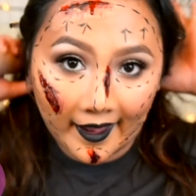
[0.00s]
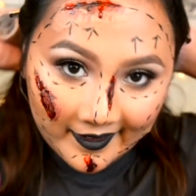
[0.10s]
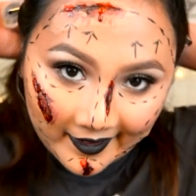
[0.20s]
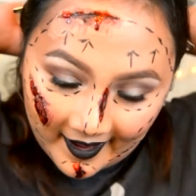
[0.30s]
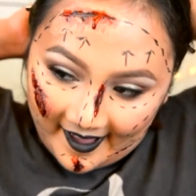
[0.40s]

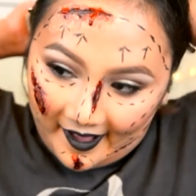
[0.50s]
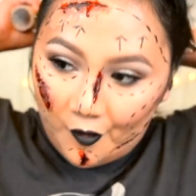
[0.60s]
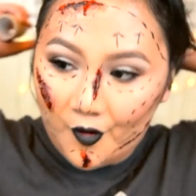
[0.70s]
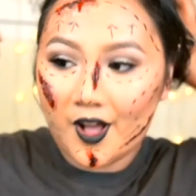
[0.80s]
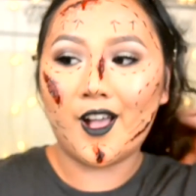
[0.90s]
And
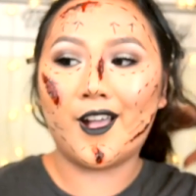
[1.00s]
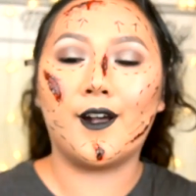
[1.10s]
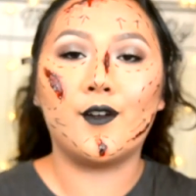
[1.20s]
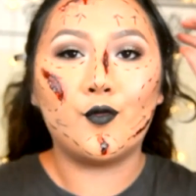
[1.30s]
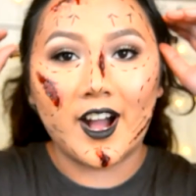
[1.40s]
now,
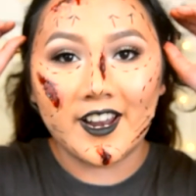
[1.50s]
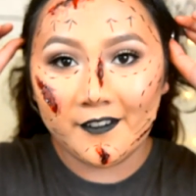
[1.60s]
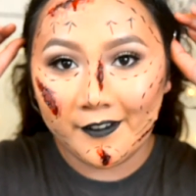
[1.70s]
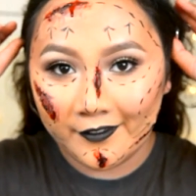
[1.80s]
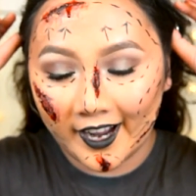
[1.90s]

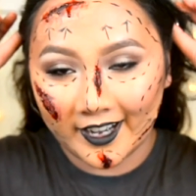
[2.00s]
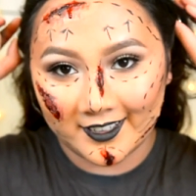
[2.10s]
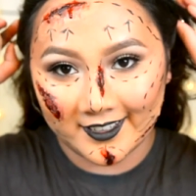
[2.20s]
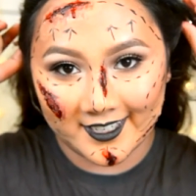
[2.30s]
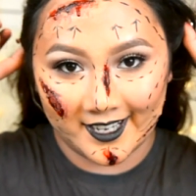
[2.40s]
one
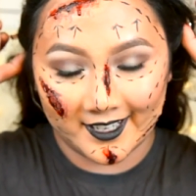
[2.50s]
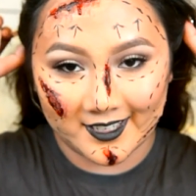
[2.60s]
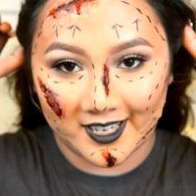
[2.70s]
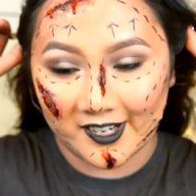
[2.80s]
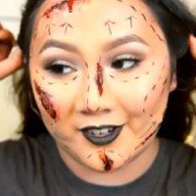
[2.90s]
final
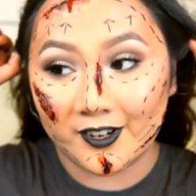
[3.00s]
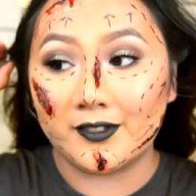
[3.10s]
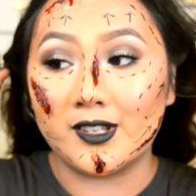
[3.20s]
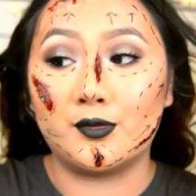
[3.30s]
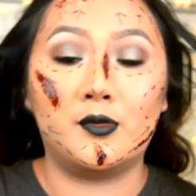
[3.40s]
touch. I don't know
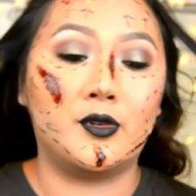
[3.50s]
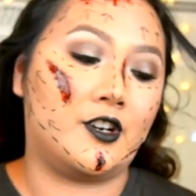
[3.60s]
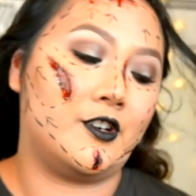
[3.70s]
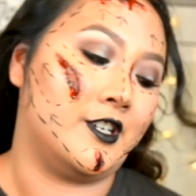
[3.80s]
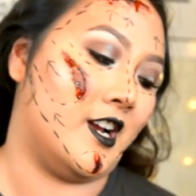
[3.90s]
if this will
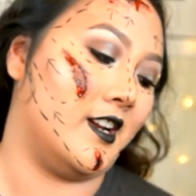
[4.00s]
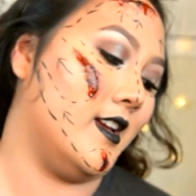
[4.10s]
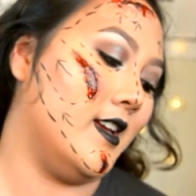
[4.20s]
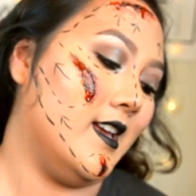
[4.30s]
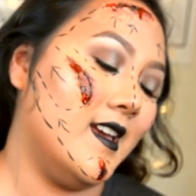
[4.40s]
work or not.
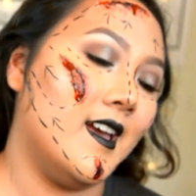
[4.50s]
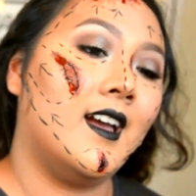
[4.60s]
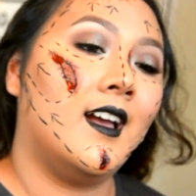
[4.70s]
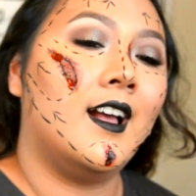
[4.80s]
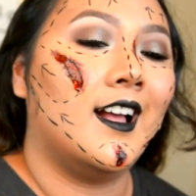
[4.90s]

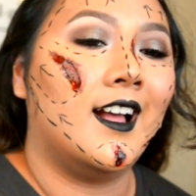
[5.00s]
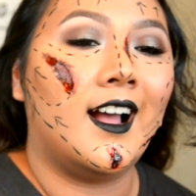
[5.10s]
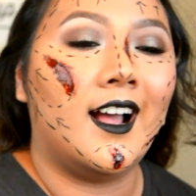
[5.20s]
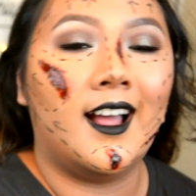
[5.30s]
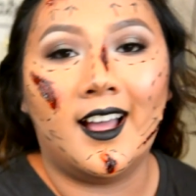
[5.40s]

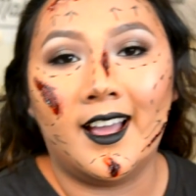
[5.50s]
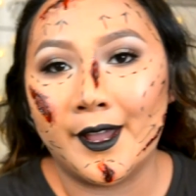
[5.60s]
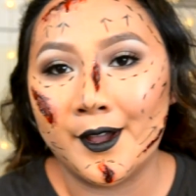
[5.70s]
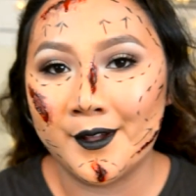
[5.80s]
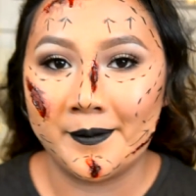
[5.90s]

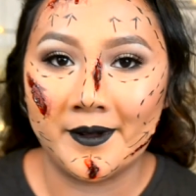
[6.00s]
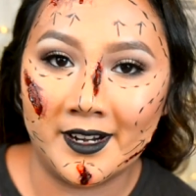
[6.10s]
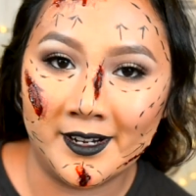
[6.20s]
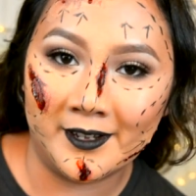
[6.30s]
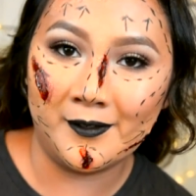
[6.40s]
I'm
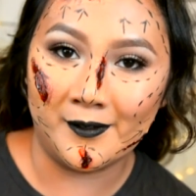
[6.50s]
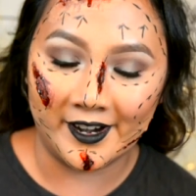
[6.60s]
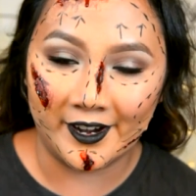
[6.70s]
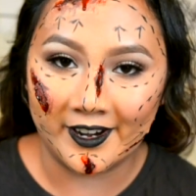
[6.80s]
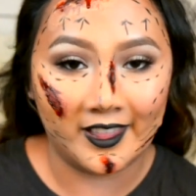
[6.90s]
gonna
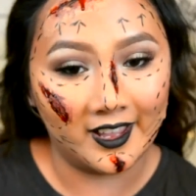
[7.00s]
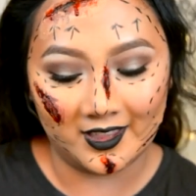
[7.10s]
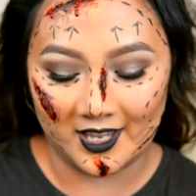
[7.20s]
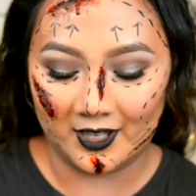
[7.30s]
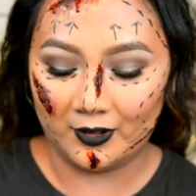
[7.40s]
wear, like
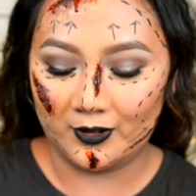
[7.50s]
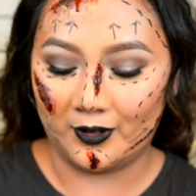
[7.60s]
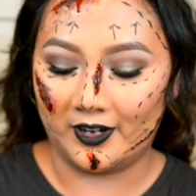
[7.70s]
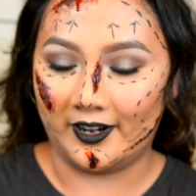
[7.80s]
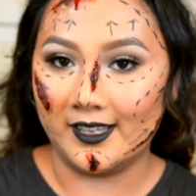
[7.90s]
Nikki
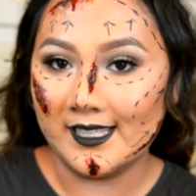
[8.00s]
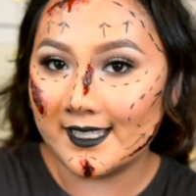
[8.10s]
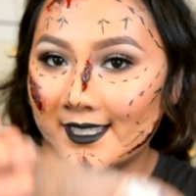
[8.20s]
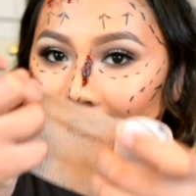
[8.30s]
Tutorial,